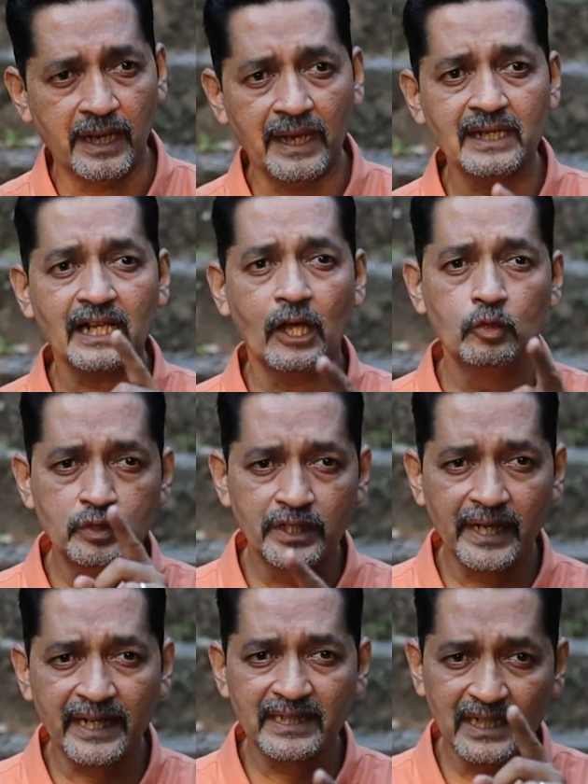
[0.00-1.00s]
and
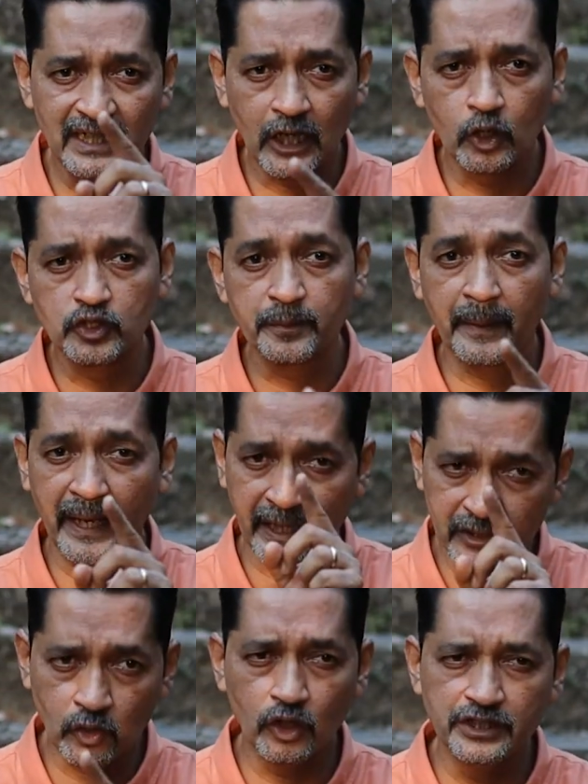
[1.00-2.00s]
counteract the doubts by
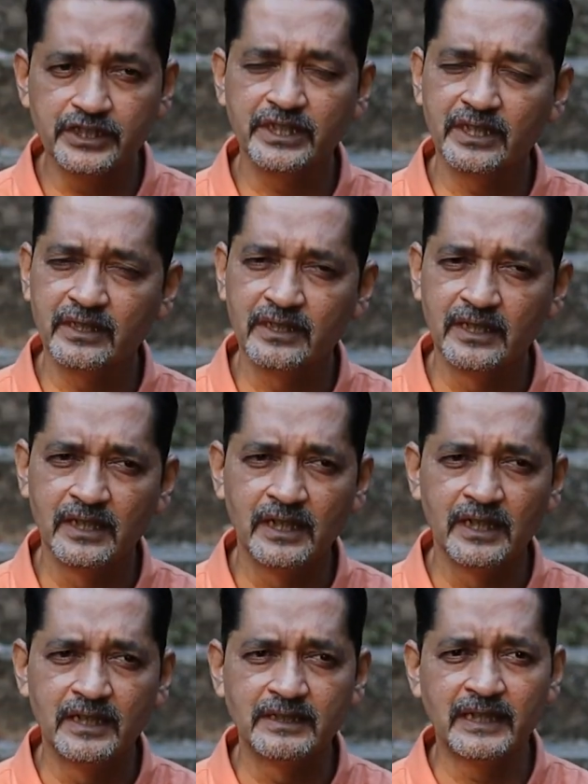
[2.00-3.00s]
acknowledging
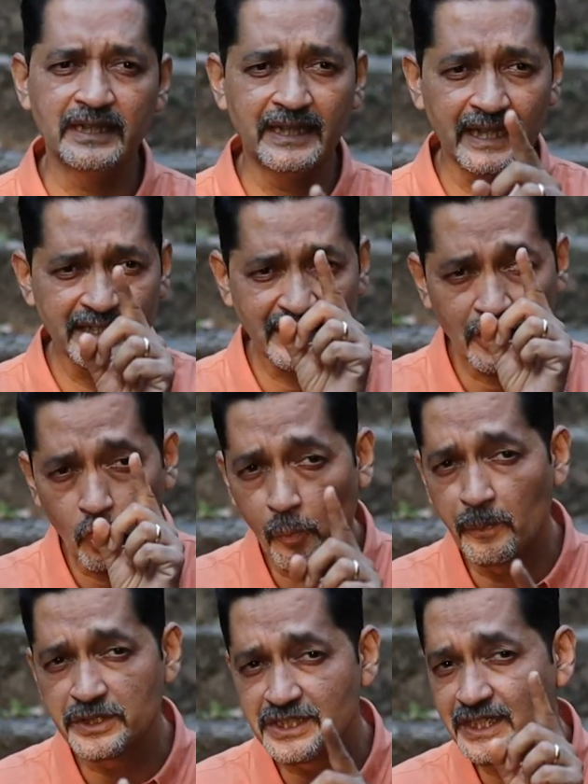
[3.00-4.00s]
that there is an
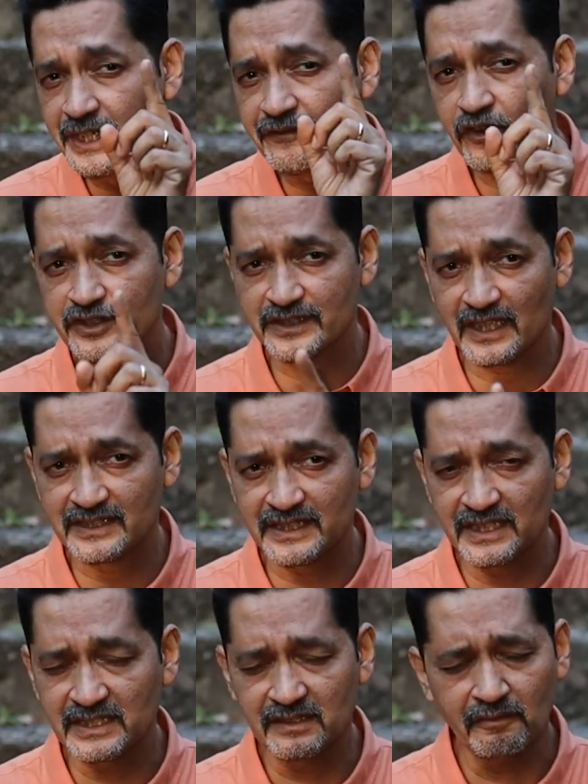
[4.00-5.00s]
opportunity for
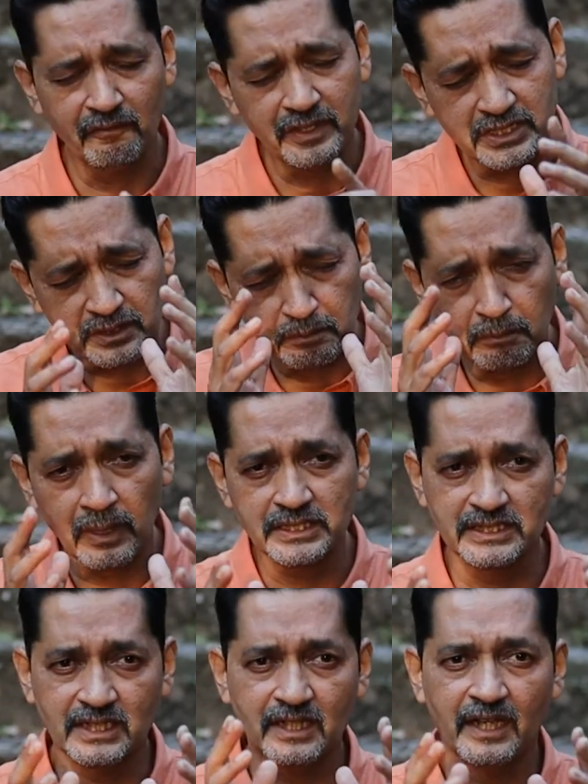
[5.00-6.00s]
success which is
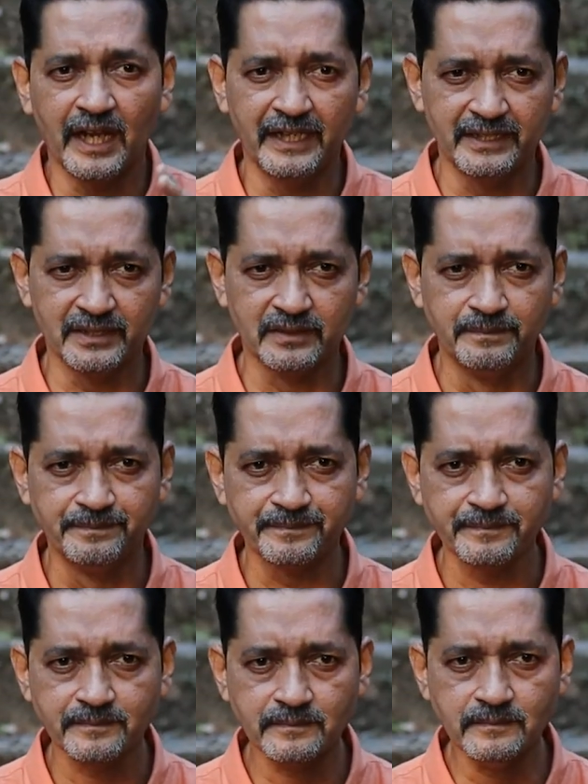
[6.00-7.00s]
much greater.
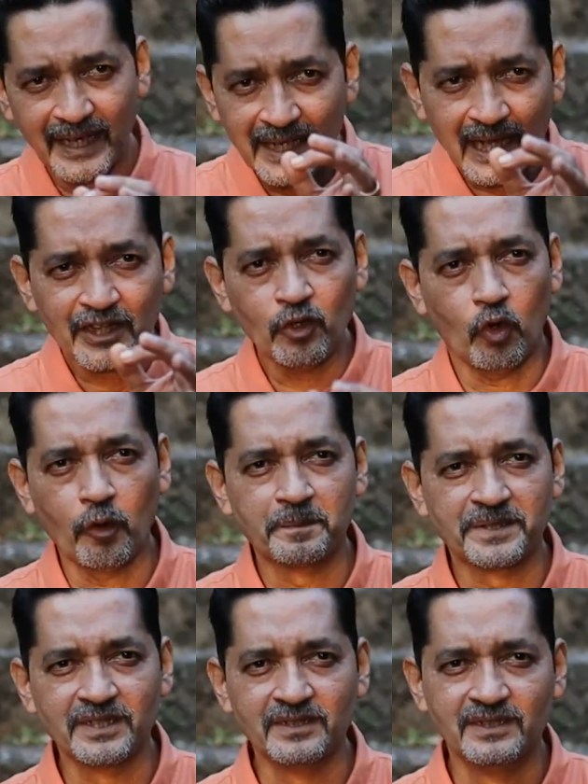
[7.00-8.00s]
Another
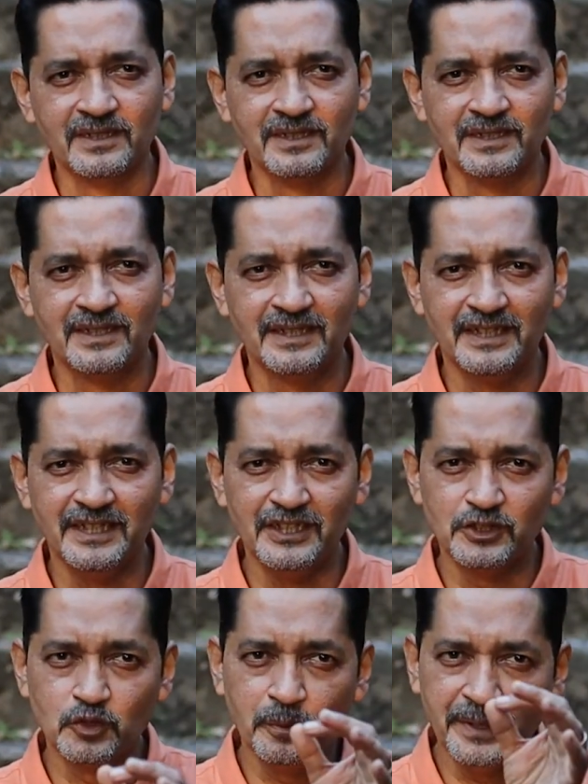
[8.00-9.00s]
option
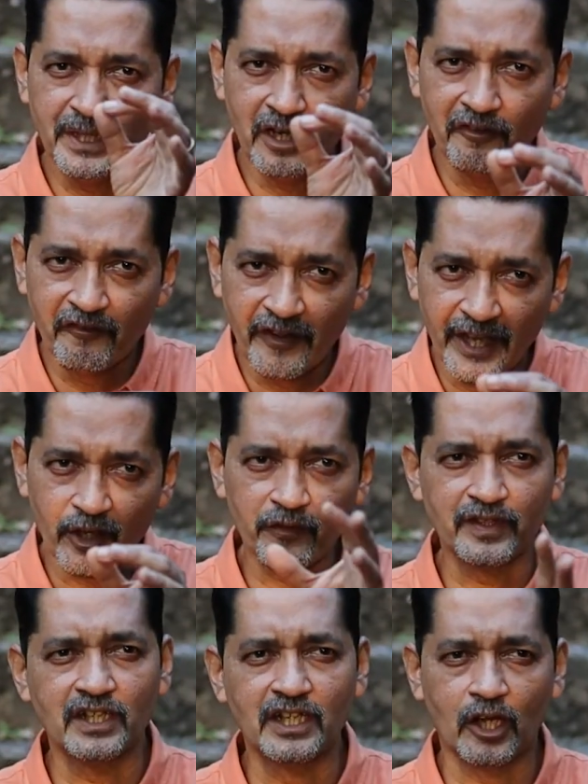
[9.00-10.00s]
is to be aware
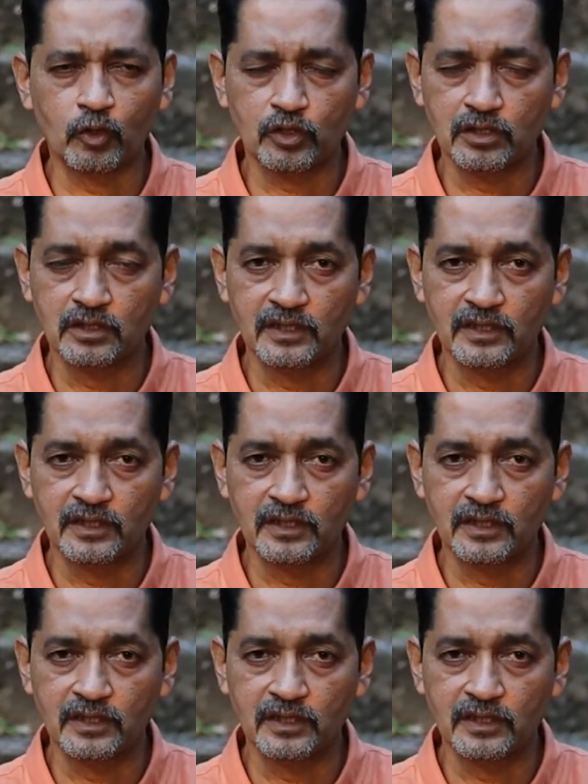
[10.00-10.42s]
of the doubt,